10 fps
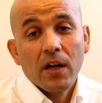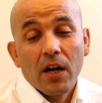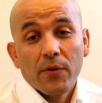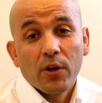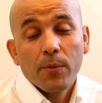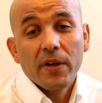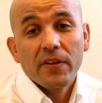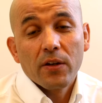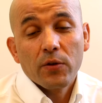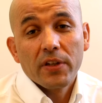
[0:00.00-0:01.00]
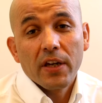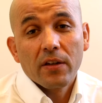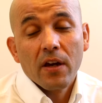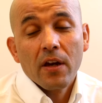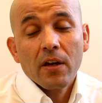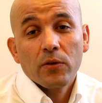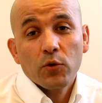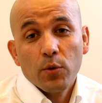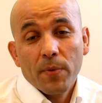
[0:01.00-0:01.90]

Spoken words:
I recommend that you take 2